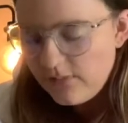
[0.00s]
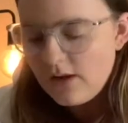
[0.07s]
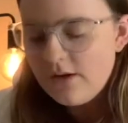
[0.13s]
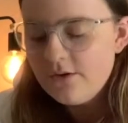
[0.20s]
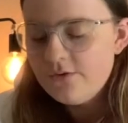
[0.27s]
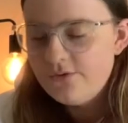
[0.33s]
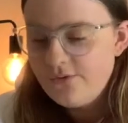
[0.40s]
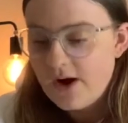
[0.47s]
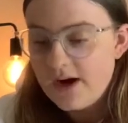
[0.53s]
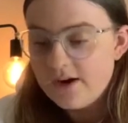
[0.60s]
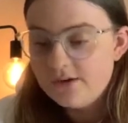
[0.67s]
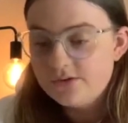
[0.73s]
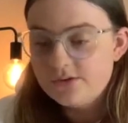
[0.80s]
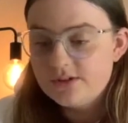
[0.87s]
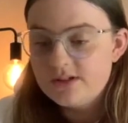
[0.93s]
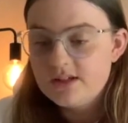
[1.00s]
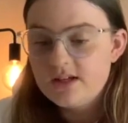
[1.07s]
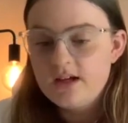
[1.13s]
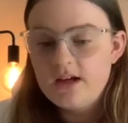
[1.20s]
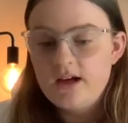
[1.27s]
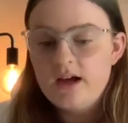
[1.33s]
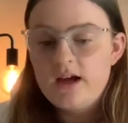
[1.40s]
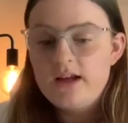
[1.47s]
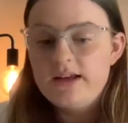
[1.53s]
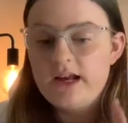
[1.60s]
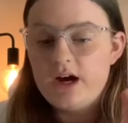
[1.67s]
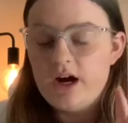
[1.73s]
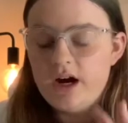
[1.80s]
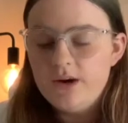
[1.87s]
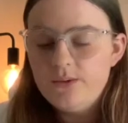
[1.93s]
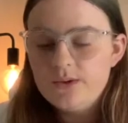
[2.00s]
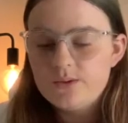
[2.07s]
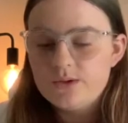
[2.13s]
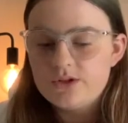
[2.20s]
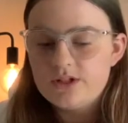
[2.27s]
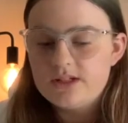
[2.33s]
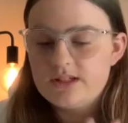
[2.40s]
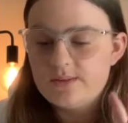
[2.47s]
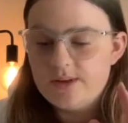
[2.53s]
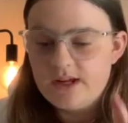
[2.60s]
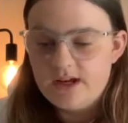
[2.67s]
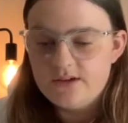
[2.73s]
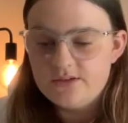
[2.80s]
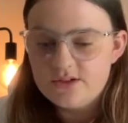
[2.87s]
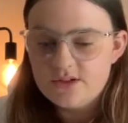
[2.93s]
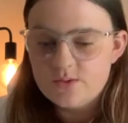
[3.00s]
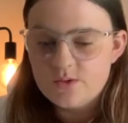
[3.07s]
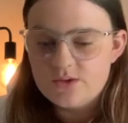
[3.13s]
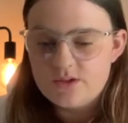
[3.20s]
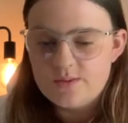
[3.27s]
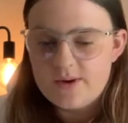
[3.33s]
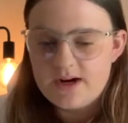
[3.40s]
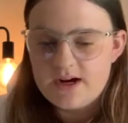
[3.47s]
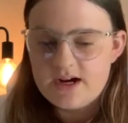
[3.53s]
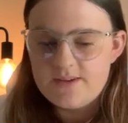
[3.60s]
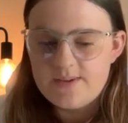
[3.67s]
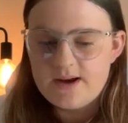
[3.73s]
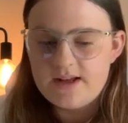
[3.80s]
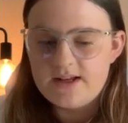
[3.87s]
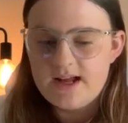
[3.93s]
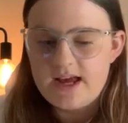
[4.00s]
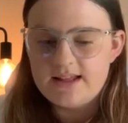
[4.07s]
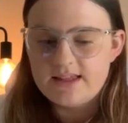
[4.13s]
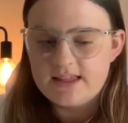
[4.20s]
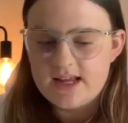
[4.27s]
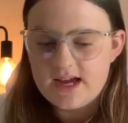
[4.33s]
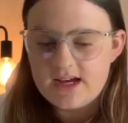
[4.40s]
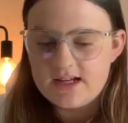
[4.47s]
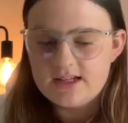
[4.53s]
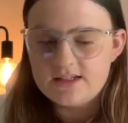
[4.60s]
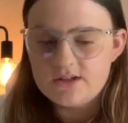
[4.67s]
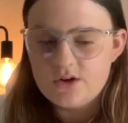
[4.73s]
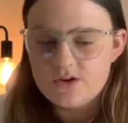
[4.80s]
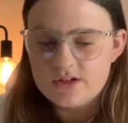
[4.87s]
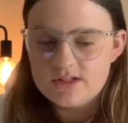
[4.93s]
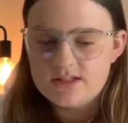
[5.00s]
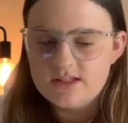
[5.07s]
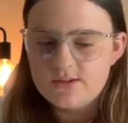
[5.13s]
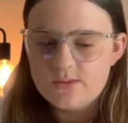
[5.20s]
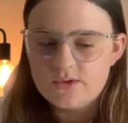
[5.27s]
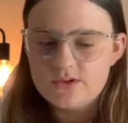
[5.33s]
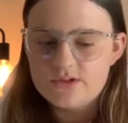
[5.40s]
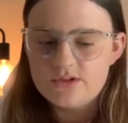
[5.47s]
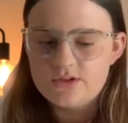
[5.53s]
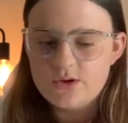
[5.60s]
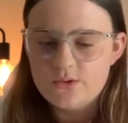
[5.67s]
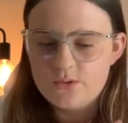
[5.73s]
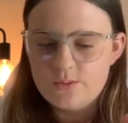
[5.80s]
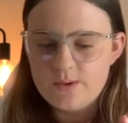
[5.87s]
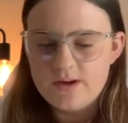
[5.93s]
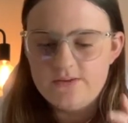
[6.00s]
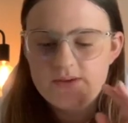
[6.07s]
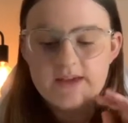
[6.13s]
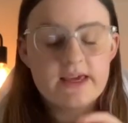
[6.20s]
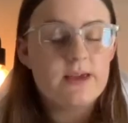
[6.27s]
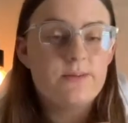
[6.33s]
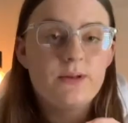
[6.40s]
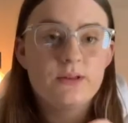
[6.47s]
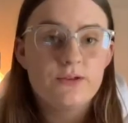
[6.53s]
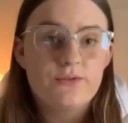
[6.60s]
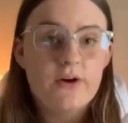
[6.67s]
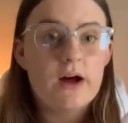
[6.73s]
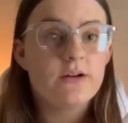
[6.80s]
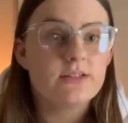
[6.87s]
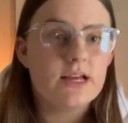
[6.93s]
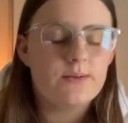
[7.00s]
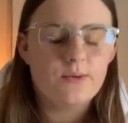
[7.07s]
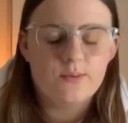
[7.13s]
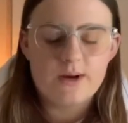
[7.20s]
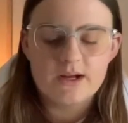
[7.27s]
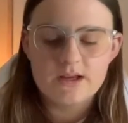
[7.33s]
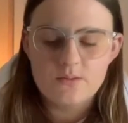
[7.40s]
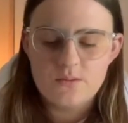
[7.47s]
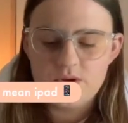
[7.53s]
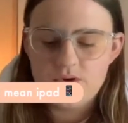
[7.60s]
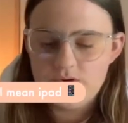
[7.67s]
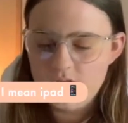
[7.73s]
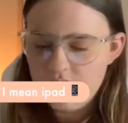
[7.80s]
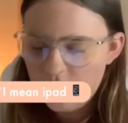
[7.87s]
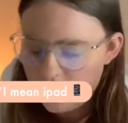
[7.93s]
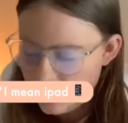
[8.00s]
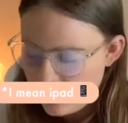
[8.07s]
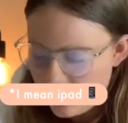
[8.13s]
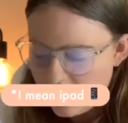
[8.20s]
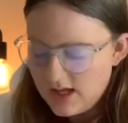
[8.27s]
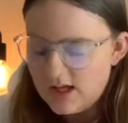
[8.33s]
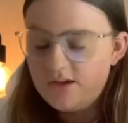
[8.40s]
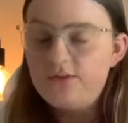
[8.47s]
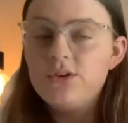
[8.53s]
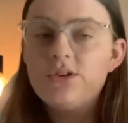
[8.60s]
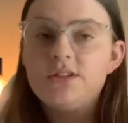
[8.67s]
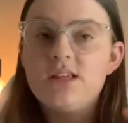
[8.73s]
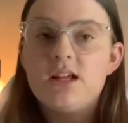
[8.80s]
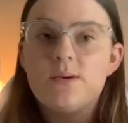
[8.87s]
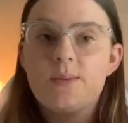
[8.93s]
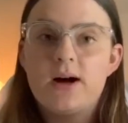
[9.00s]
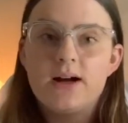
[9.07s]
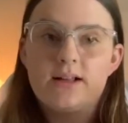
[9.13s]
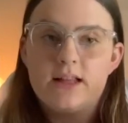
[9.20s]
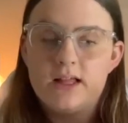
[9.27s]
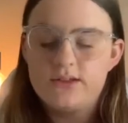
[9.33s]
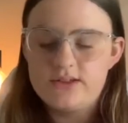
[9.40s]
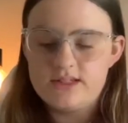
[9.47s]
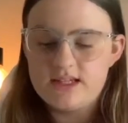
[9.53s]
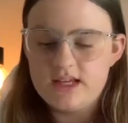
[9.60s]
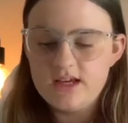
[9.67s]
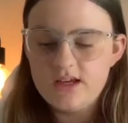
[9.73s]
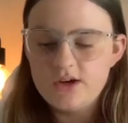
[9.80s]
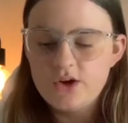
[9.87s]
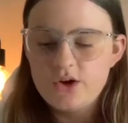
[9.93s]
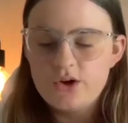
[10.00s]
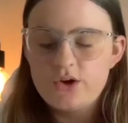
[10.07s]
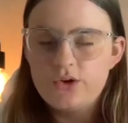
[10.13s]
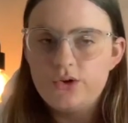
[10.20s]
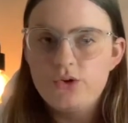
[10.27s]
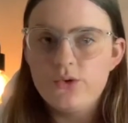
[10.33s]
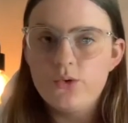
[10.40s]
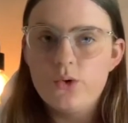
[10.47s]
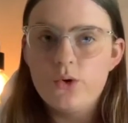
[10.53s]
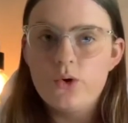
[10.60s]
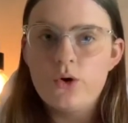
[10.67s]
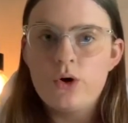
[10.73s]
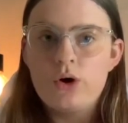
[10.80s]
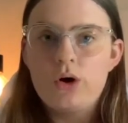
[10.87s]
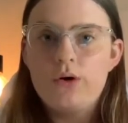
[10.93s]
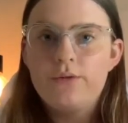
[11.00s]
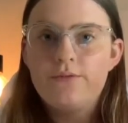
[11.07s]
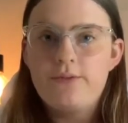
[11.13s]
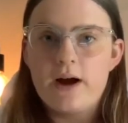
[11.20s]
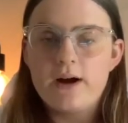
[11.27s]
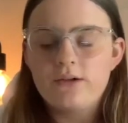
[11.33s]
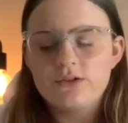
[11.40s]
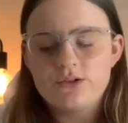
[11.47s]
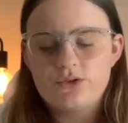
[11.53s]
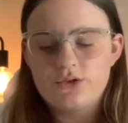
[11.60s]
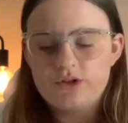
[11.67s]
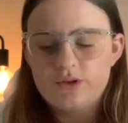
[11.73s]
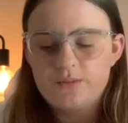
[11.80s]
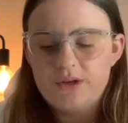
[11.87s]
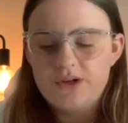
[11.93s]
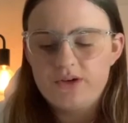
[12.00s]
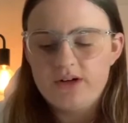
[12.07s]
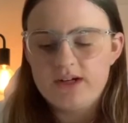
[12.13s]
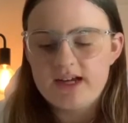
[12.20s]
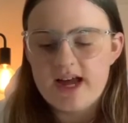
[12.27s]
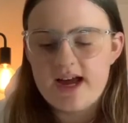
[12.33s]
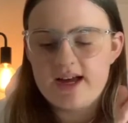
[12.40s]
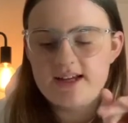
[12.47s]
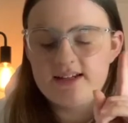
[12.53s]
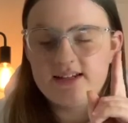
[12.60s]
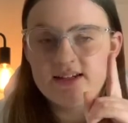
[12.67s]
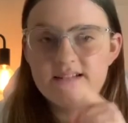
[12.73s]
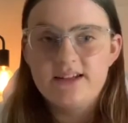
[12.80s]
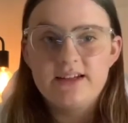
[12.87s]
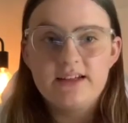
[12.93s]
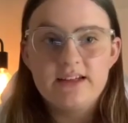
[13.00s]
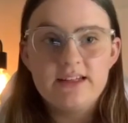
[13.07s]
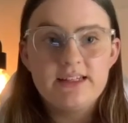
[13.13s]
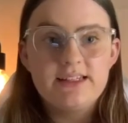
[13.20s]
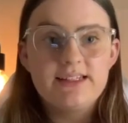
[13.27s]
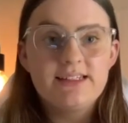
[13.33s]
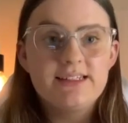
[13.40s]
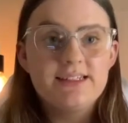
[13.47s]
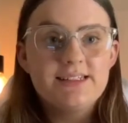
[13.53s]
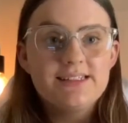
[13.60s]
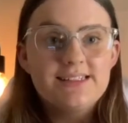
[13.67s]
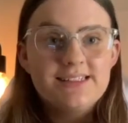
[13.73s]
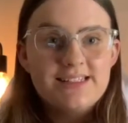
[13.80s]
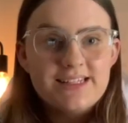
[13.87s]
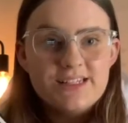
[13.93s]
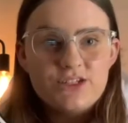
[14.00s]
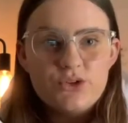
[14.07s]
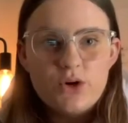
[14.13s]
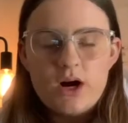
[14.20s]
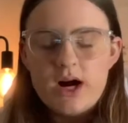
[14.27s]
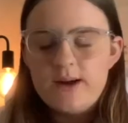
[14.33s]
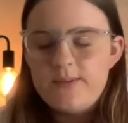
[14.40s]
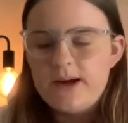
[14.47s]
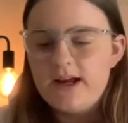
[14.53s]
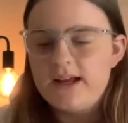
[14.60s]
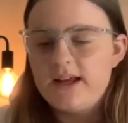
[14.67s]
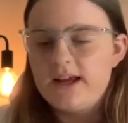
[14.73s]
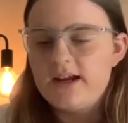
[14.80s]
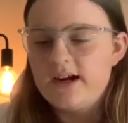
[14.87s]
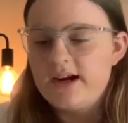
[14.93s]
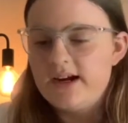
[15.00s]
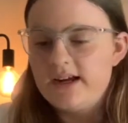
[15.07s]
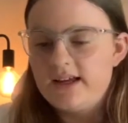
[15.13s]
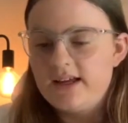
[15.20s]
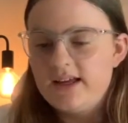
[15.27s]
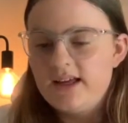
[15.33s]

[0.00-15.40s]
Files. Now I was watching somebody else's What's on My iPad, and that is honestly what sold me for keeping the Files app on my computer. If you set up iCloud Sync, your files on your computer can sync to your iPad, and I